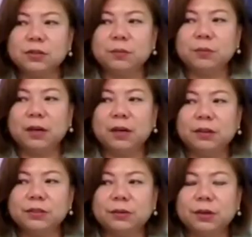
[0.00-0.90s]
should be
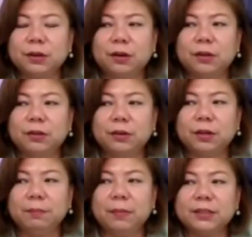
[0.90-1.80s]
also, Your
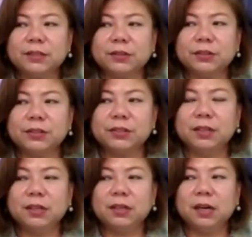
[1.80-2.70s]
Honor, master's
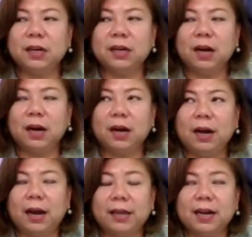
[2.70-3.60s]
degree,
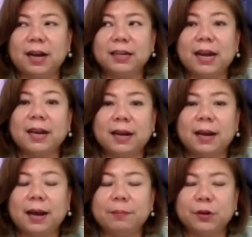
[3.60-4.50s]
an
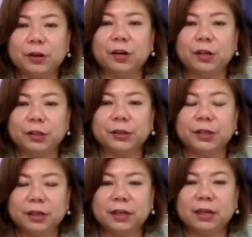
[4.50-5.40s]
LLM, Your Honor.